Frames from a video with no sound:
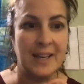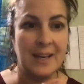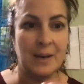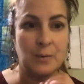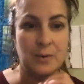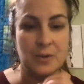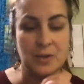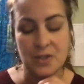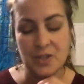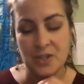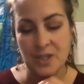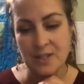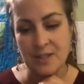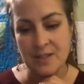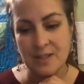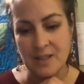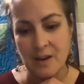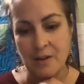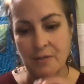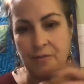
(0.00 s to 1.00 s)
It was
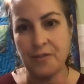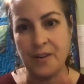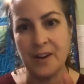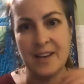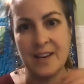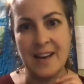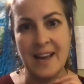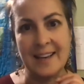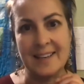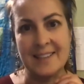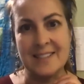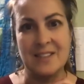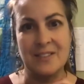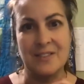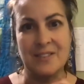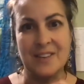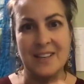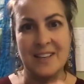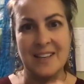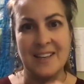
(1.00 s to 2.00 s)
just a fun
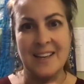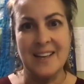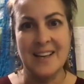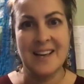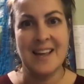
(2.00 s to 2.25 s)
activity